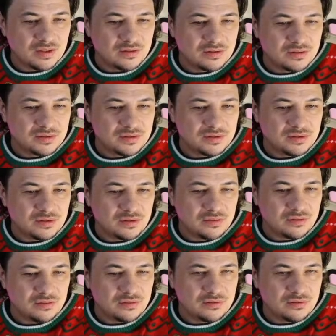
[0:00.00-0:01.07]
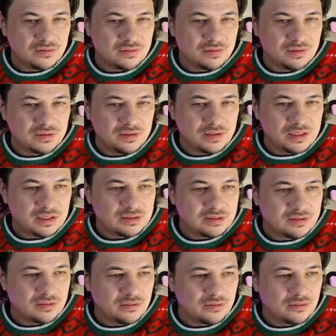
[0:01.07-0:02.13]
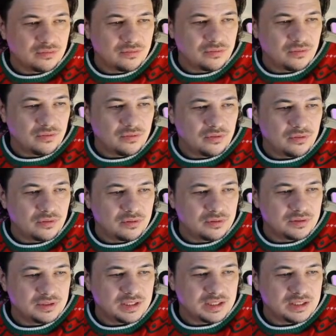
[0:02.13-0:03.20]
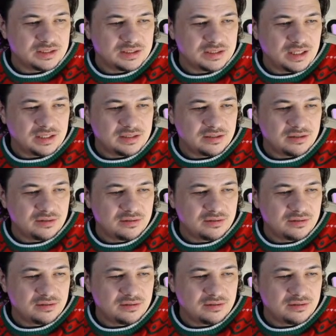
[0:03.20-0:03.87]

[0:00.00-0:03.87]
so let's look for just title.